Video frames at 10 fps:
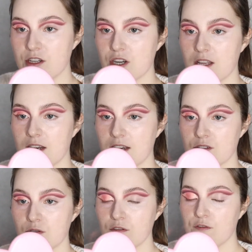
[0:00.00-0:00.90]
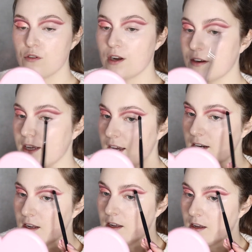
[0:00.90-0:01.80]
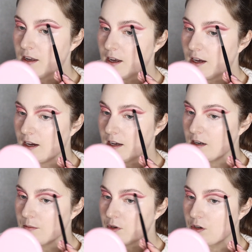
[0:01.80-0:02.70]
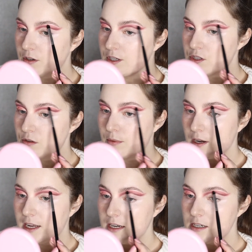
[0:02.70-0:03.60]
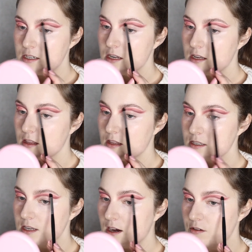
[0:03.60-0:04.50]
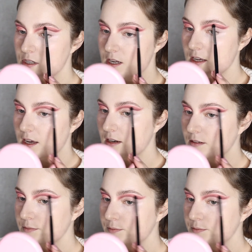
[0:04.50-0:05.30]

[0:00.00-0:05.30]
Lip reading: shade that has all the fallout again, and I'm going to blend this out again.